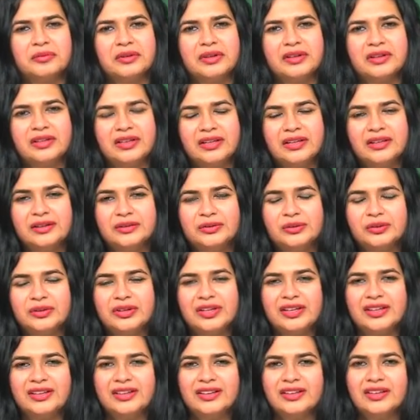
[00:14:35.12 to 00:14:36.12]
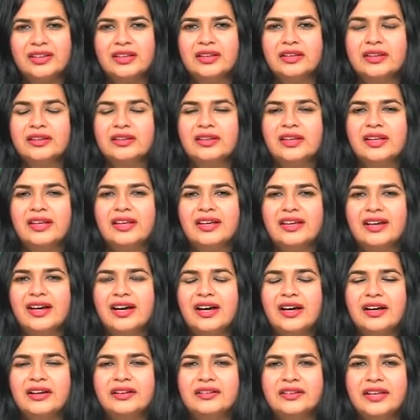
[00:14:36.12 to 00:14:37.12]
hear today,
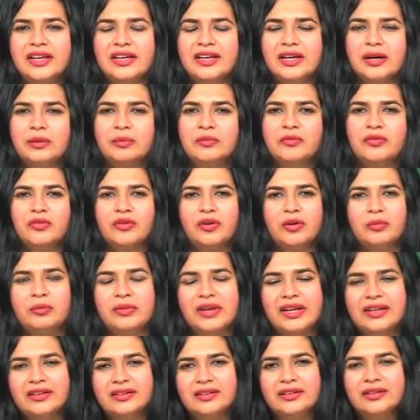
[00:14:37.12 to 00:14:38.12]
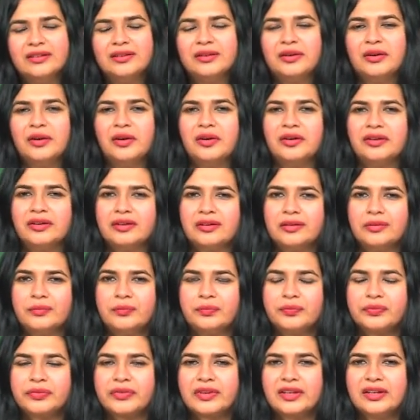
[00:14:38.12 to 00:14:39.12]
they come from Latin or
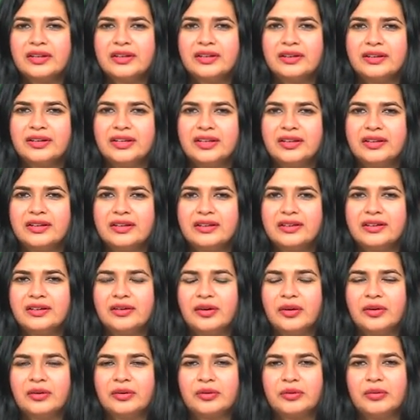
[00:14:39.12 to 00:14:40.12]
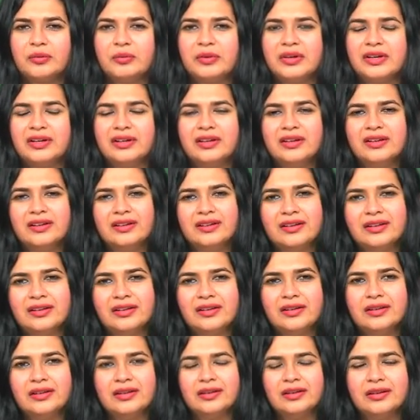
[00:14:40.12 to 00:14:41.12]
Greek or Roman
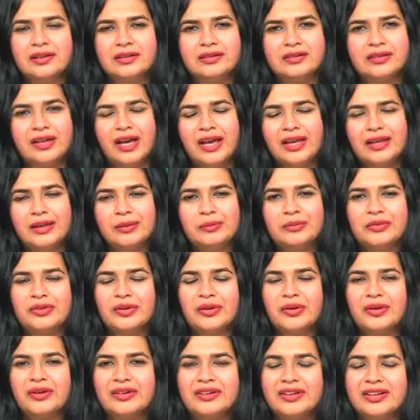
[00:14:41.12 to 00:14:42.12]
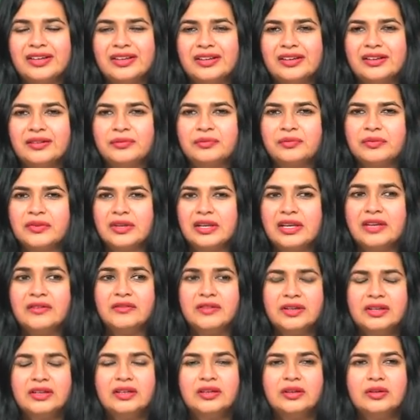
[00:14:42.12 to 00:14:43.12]
times, or
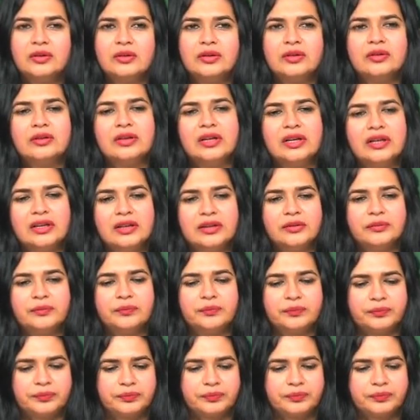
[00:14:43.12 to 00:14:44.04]
even